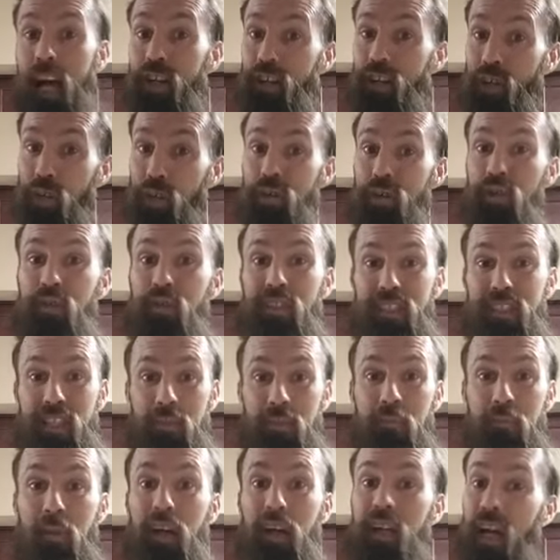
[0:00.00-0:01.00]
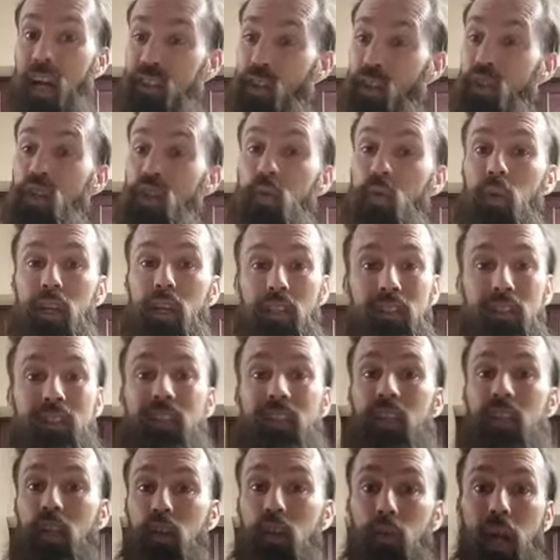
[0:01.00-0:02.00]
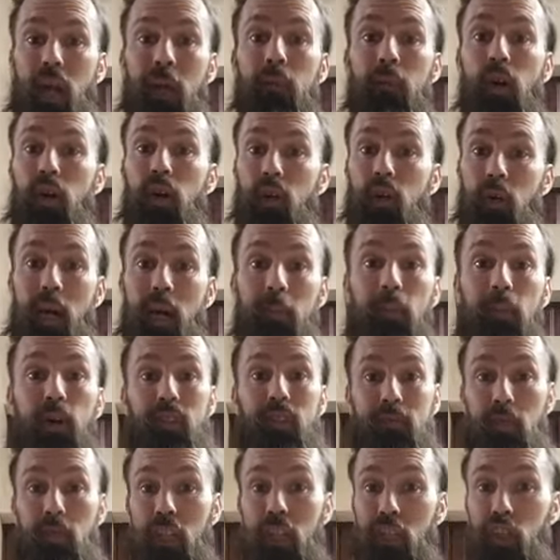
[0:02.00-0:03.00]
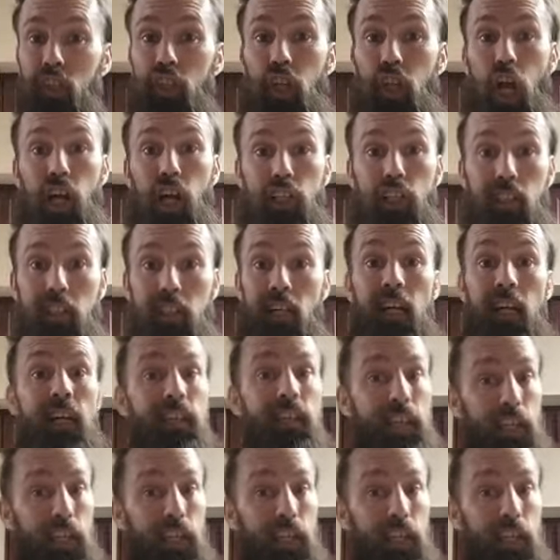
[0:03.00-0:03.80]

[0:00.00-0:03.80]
I know you seen. I know you went and seen a grandma and grandpa's fucking chocolate.